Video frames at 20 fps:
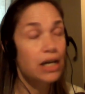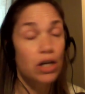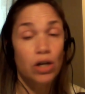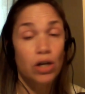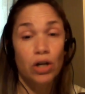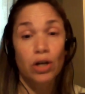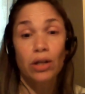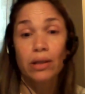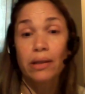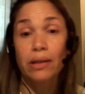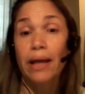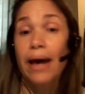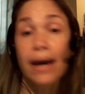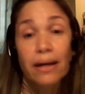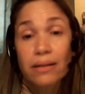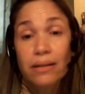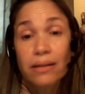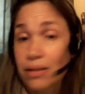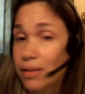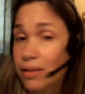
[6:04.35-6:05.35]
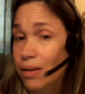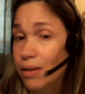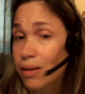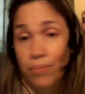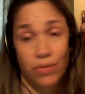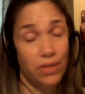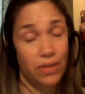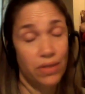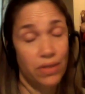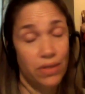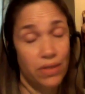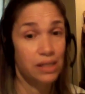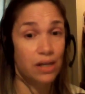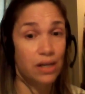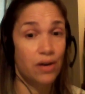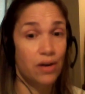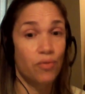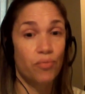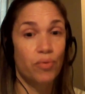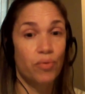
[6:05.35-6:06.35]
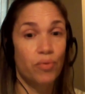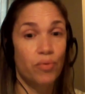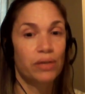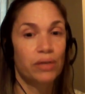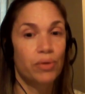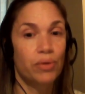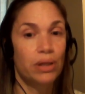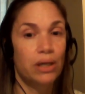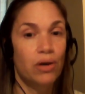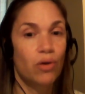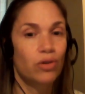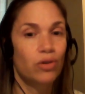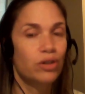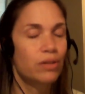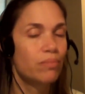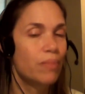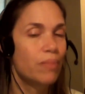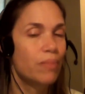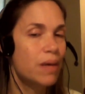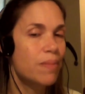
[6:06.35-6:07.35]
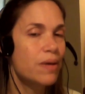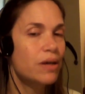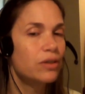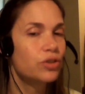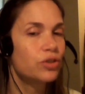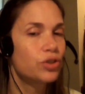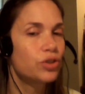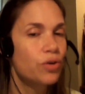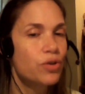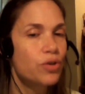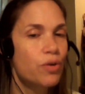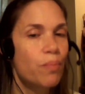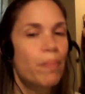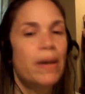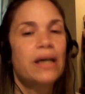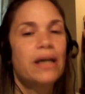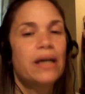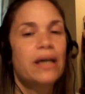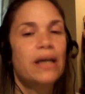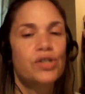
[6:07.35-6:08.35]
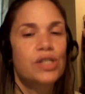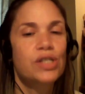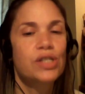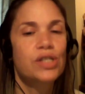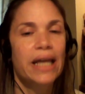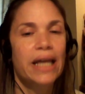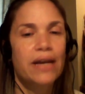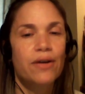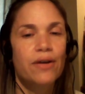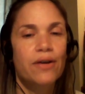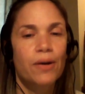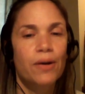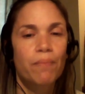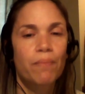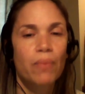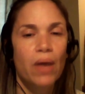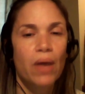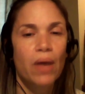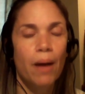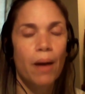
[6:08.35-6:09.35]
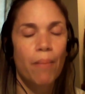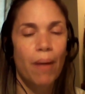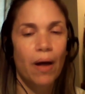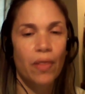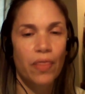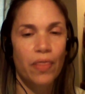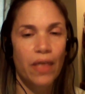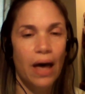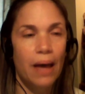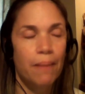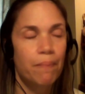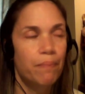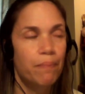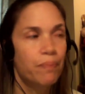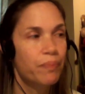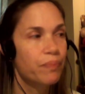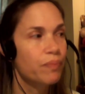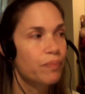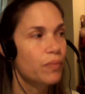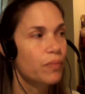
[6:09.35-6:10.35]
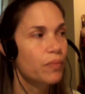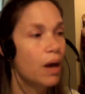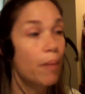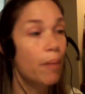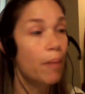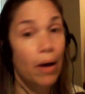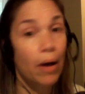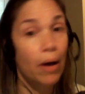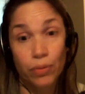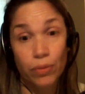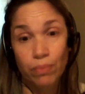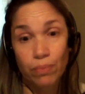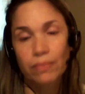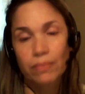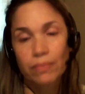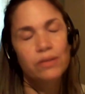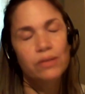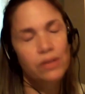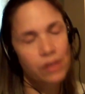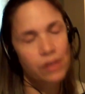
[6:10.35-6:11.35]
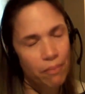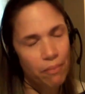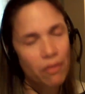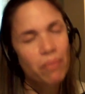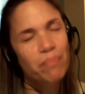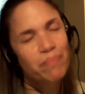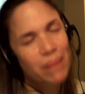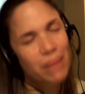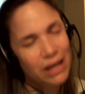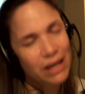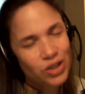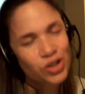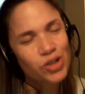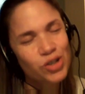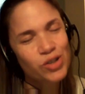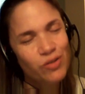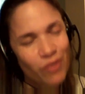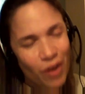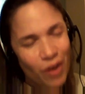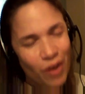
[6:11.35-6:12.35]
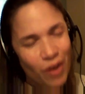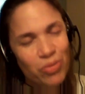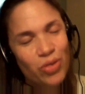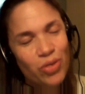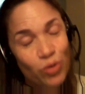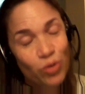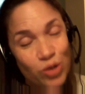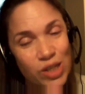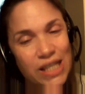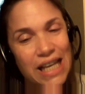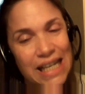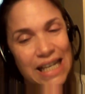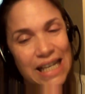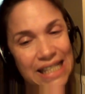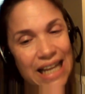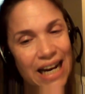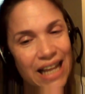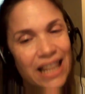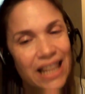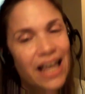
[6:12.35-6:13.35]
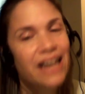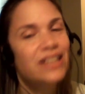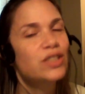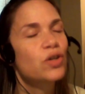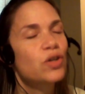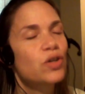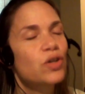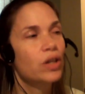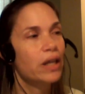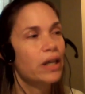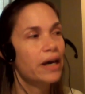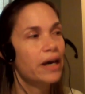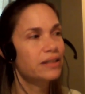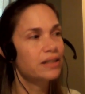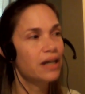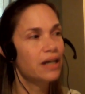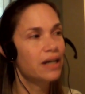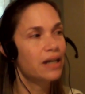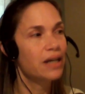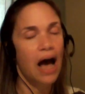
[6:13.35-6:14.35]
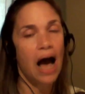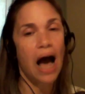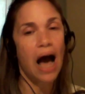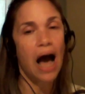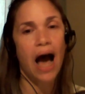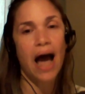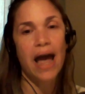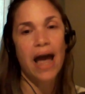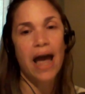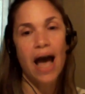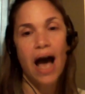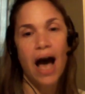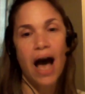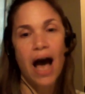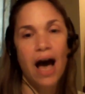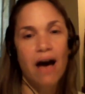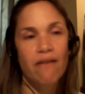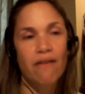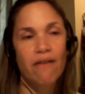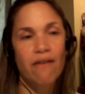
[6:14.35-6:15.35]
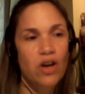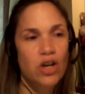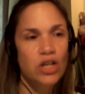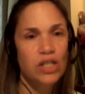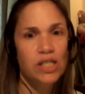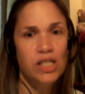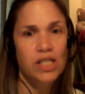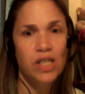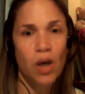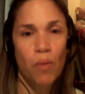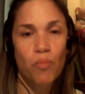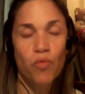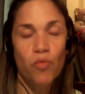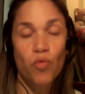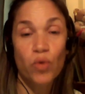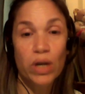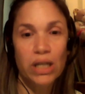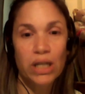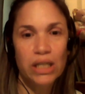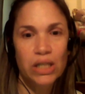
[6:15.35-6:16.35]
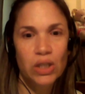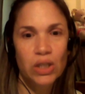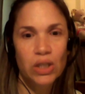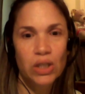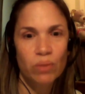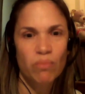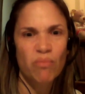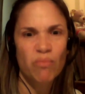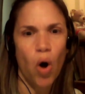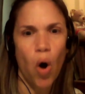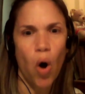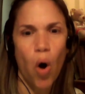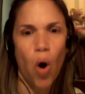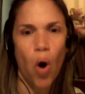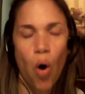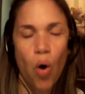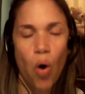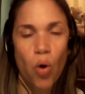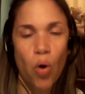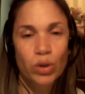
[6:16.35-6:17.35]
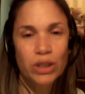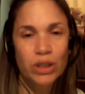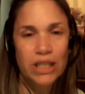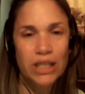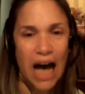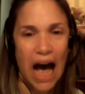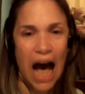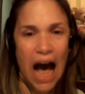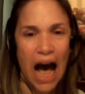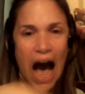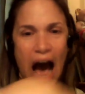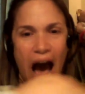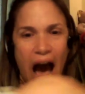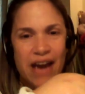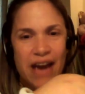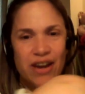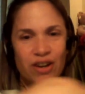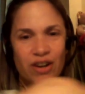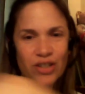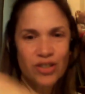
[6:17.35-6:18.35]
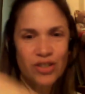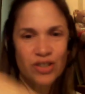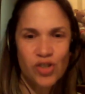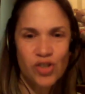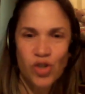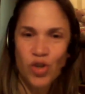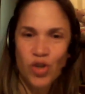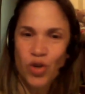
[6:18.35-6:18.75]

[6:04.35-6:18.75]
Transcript: collect some things that are really, really old. And maybe I'll show you pictures later about that, about some of the pictures from those things that I like to collect. I have some really old irons,